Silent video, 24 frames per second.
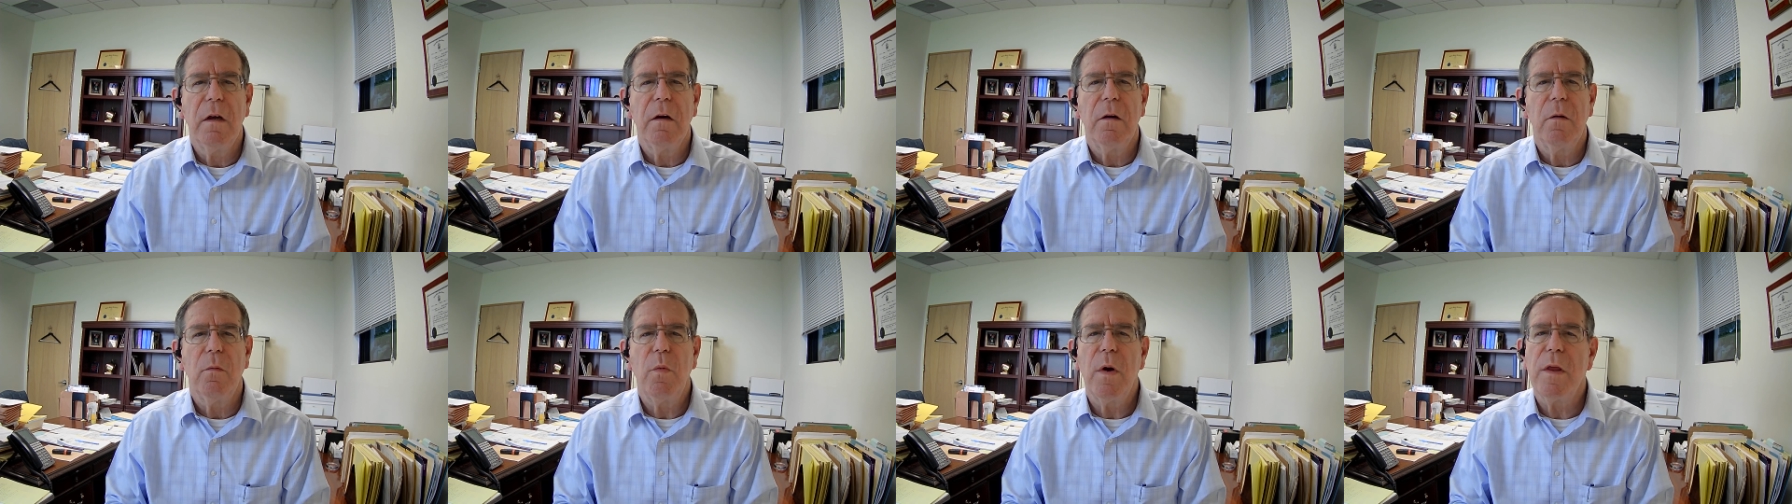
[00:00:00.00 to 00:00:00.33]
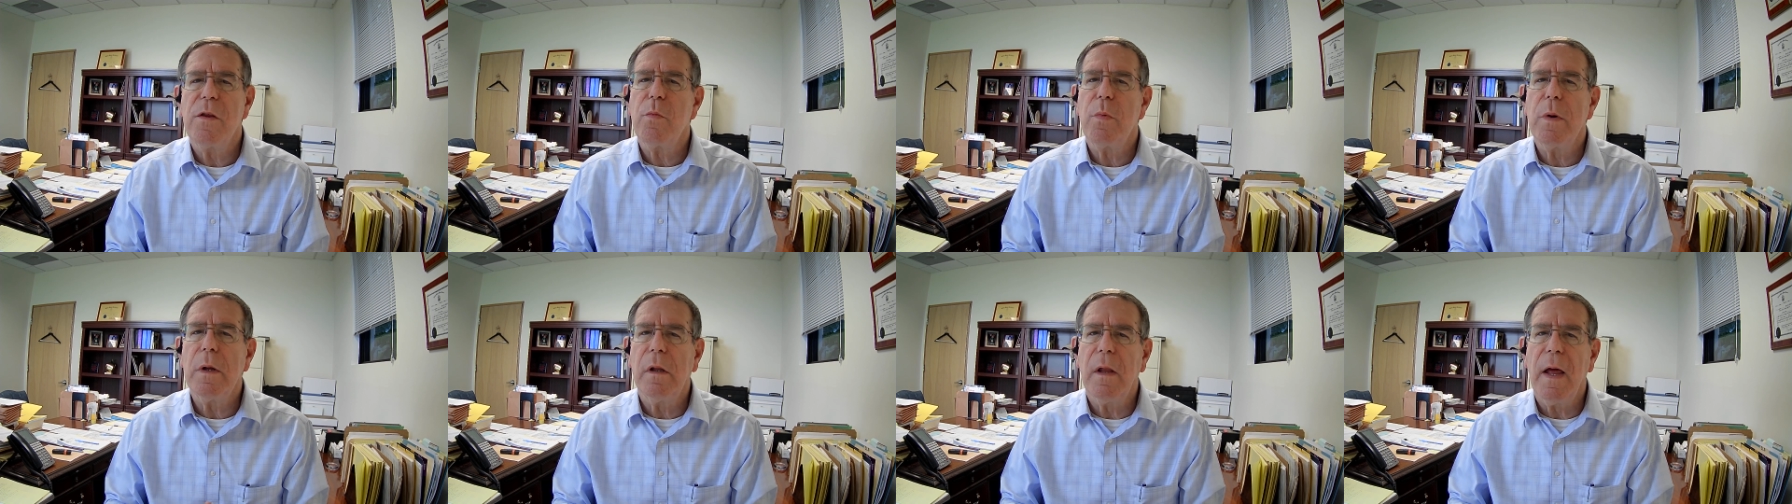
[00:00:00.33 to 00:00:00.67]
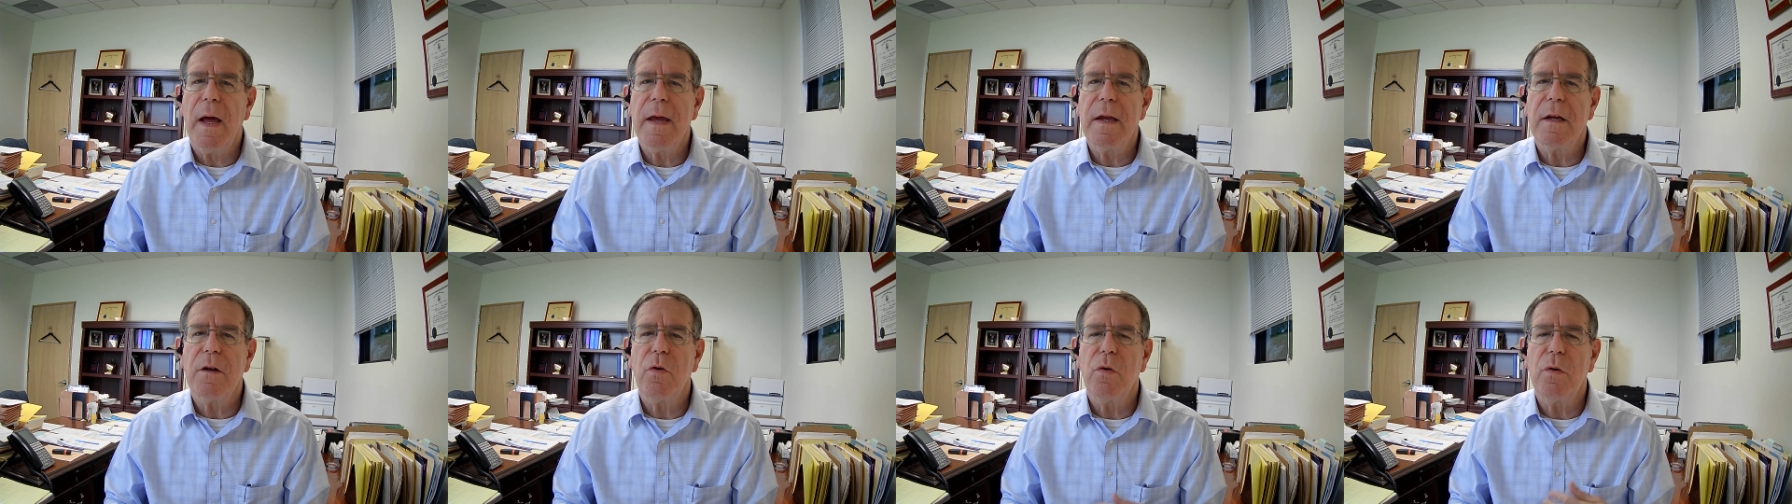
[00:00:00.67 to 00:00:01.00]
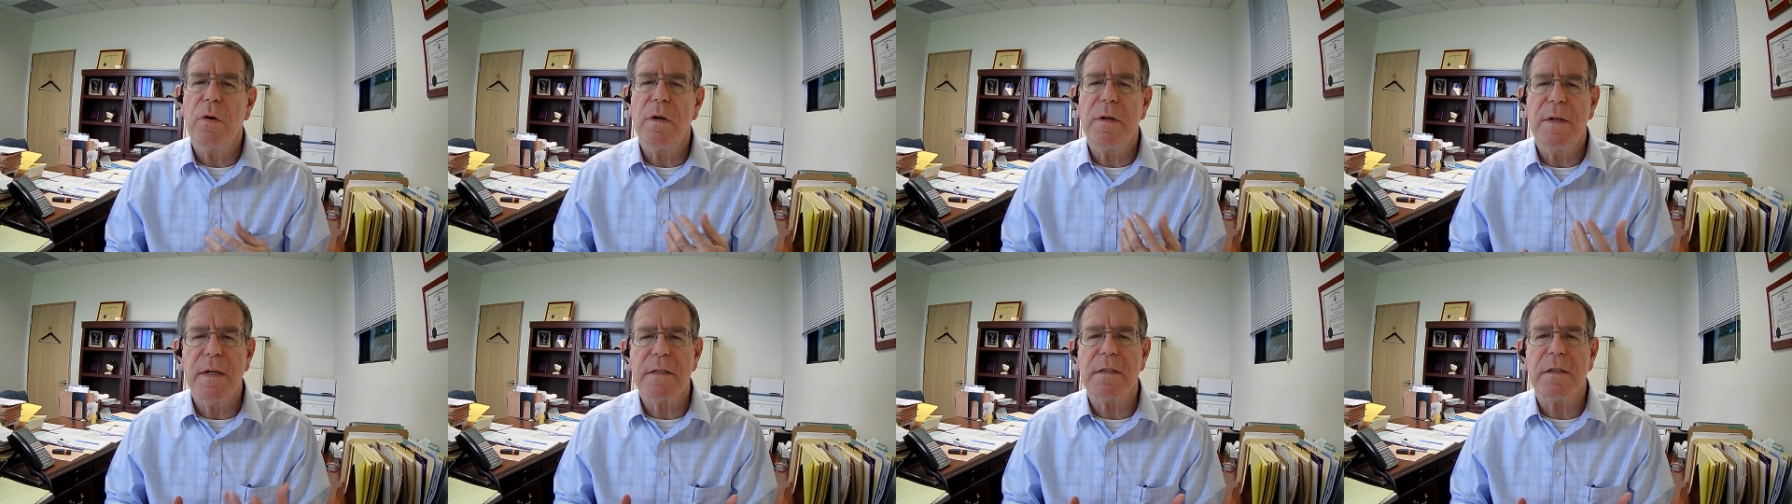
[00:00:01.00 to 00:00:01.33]
Whether we like or
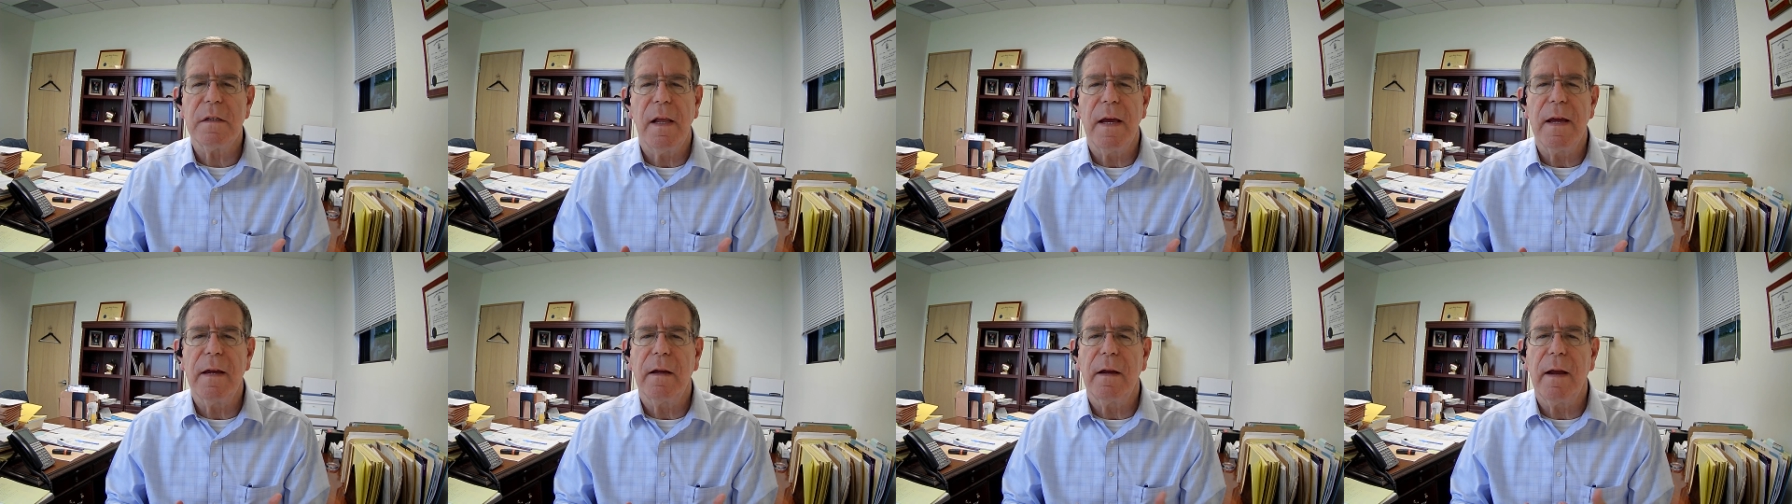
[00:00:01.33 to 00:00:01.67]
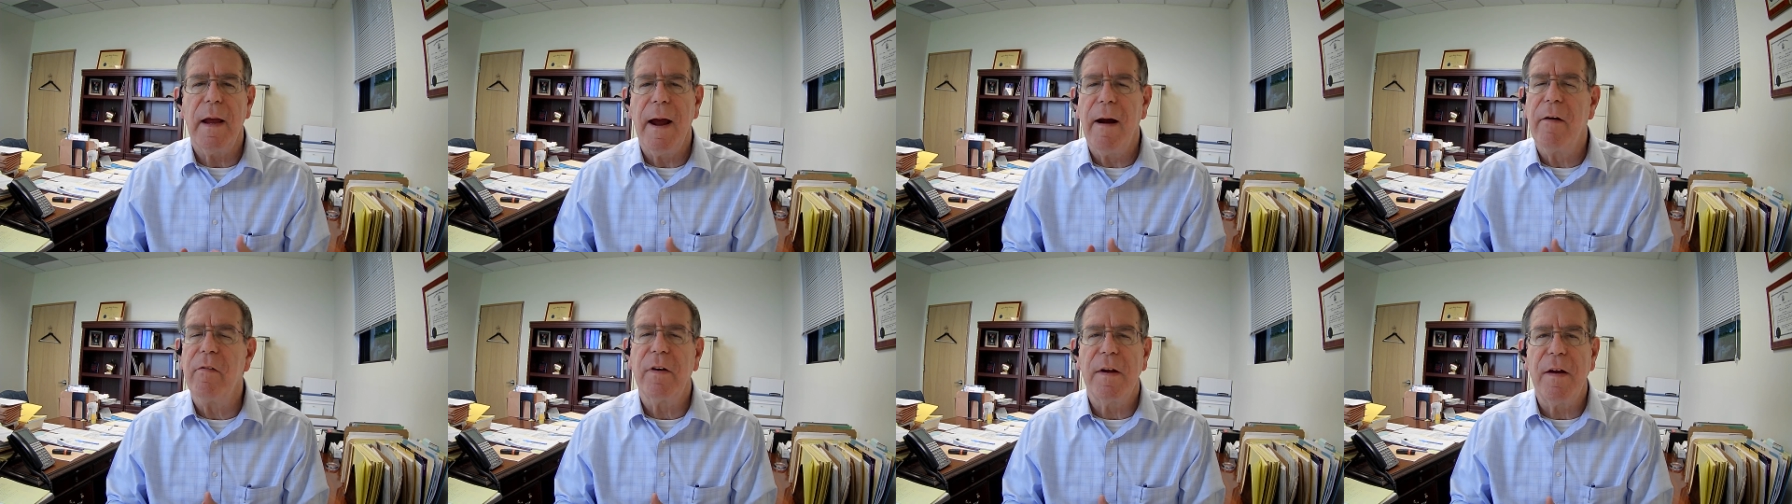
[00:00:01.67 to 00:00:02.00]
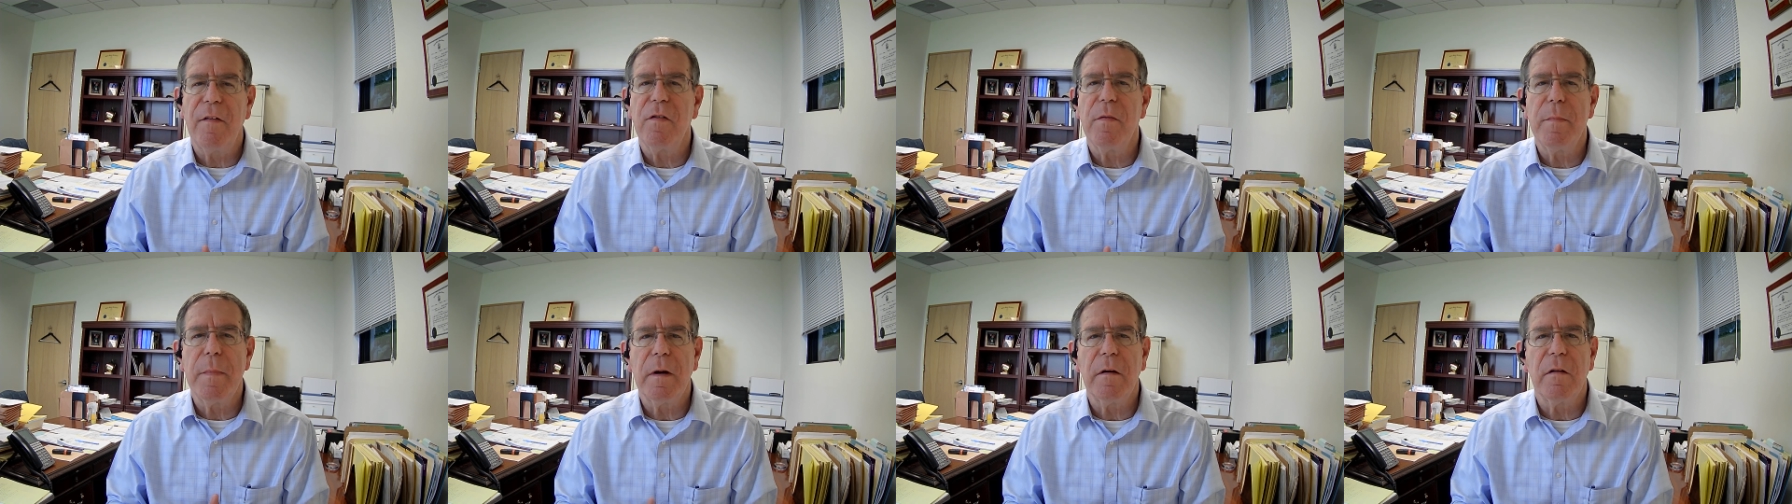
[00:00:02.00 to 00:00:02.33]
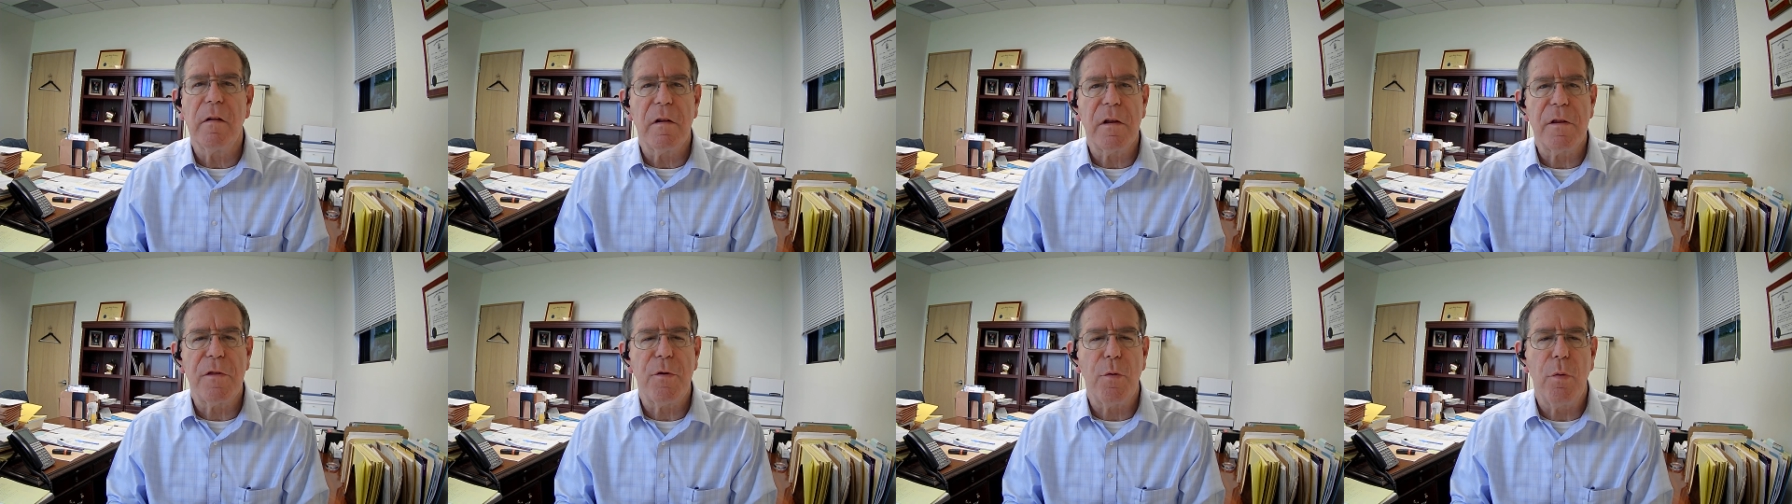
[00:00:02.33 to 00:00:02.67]
dislike our
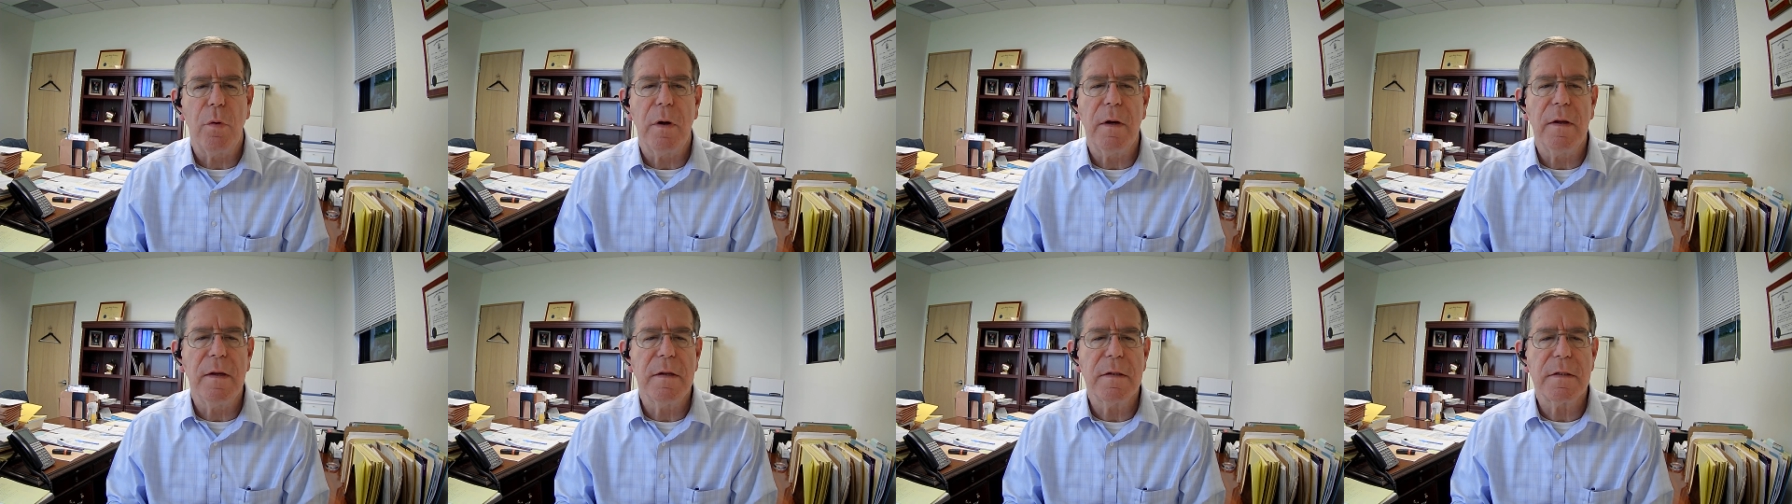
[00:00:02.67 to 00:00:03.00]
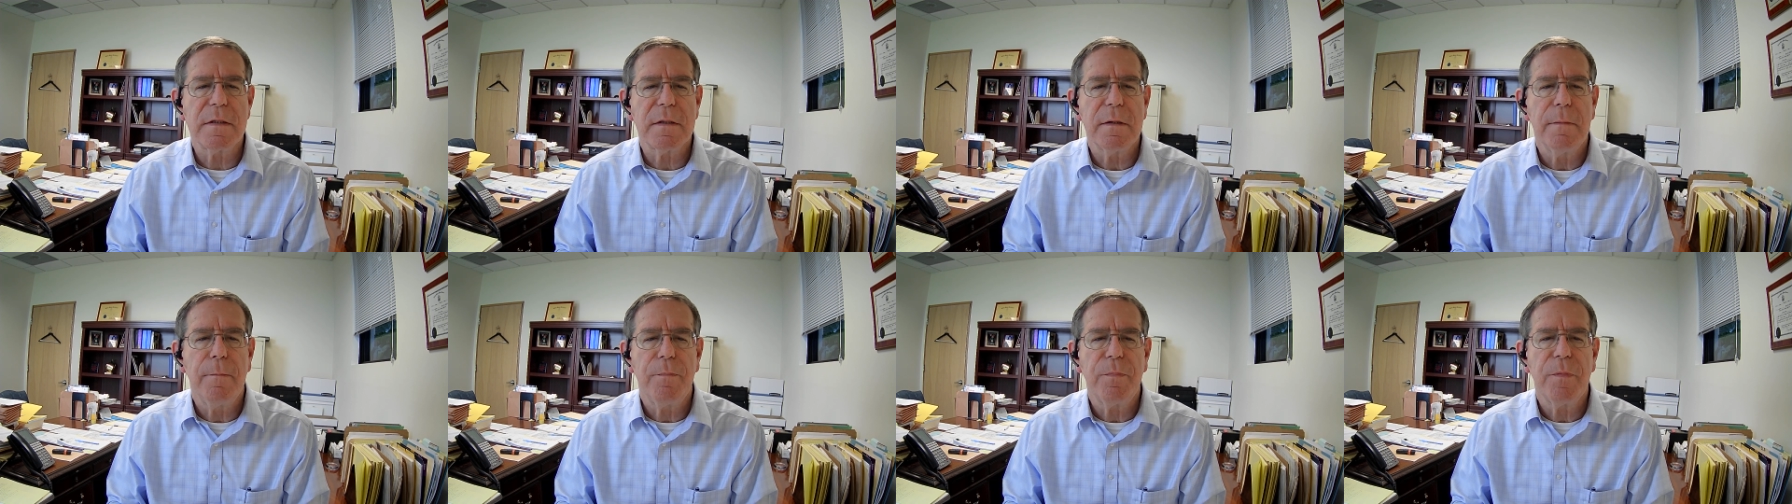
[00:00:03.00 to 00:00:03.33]
governmental authorities,